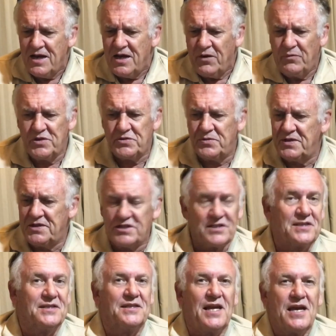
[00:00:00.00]
which were
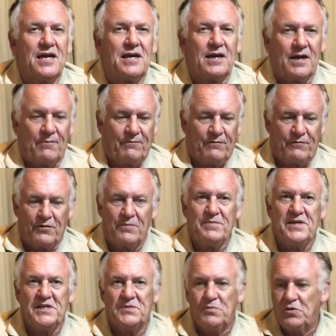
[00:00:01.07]
just taken up from
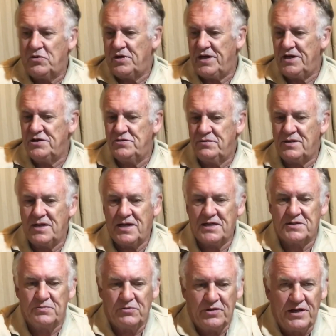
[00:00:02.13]
his book into the next
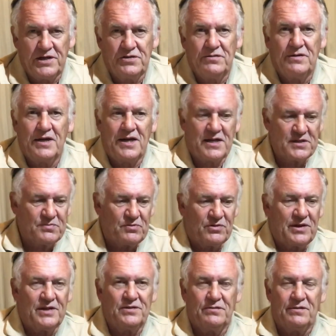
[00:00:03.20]
book, into the next book,
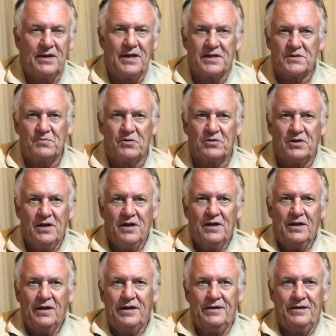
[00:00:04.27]
into the next book,
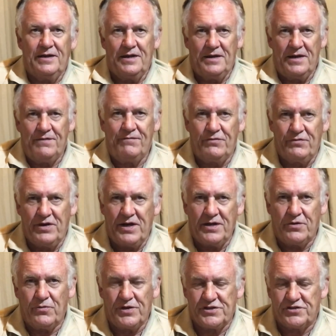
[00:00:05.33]
and never really
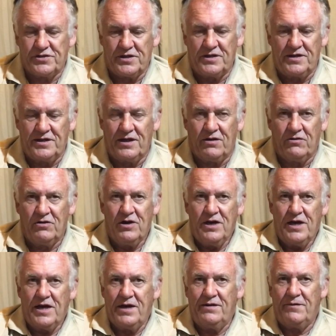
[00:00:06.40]
questioned. Now,
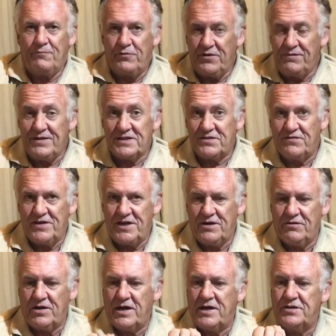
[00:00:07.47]
in the previous video,
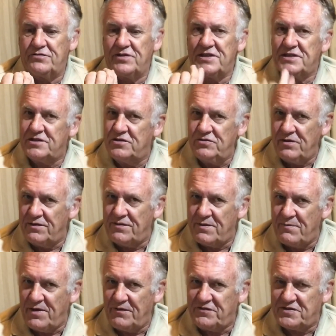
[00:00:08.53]
I addressed two of the
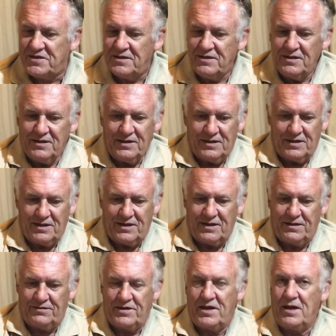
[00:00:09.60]
myths,
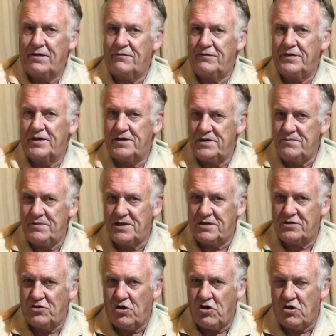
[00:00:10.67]
the Jan van Riebeeck
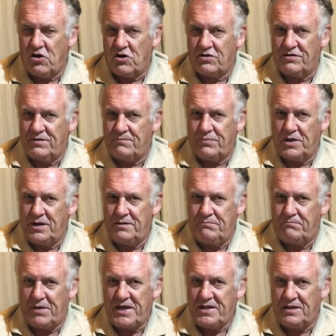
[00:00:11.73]
dog, the
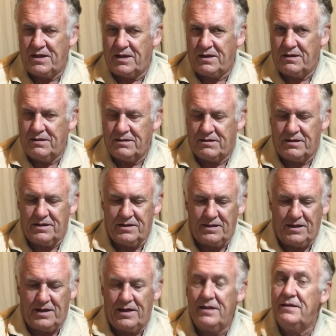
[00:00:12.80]
Bullenbiter, right,
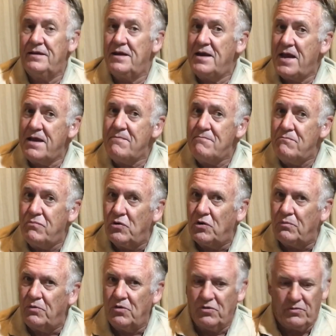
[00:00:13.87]
and the name
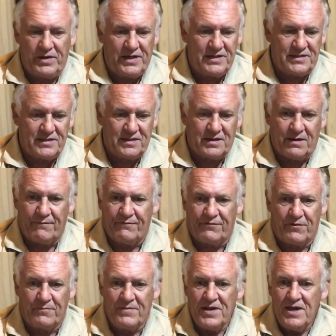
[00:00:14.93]
Boerboel, where does it come
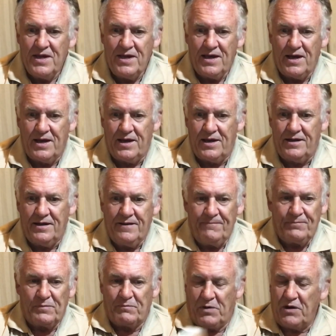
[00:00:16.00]
from? And
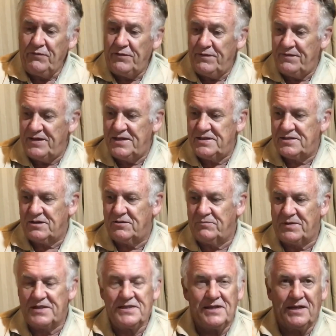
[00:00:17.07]
both of these are
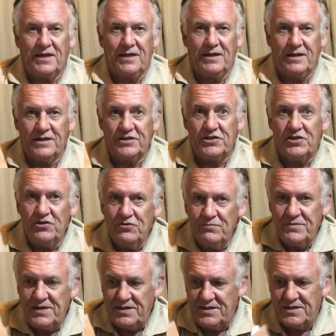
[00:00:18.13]
basically assumed
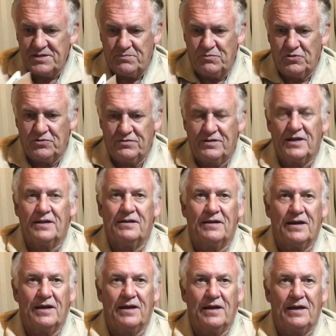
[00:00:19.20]
in this book that
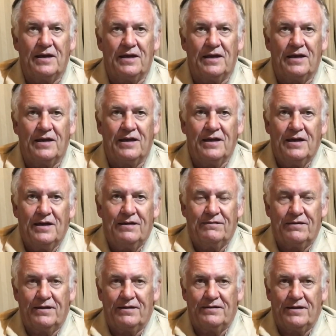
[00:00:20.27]
they
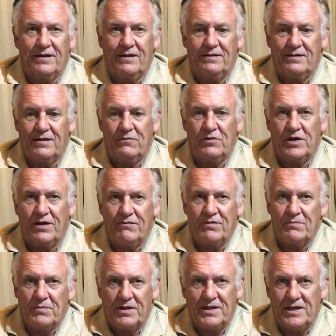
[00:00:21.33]
were given
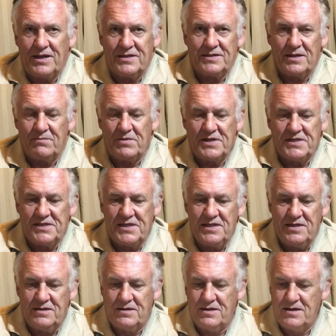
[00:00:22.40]
by the SABT,
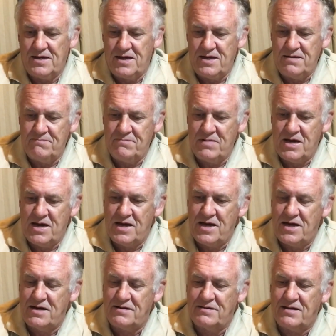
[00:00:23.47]
the name,
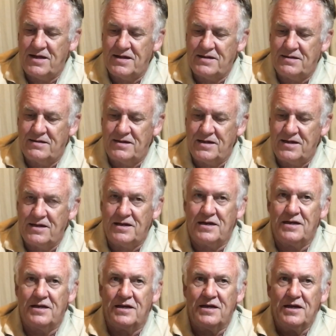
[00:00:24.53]
and that
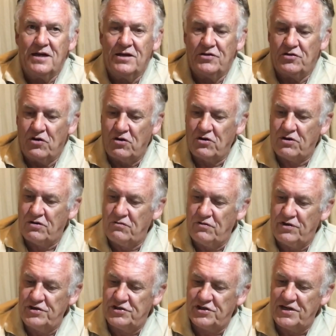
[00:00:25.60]
the dog
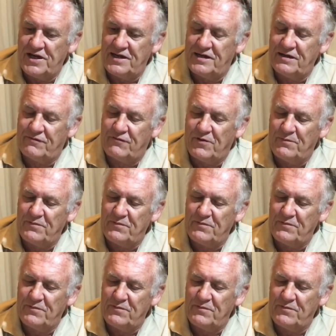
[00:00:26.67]
originated from the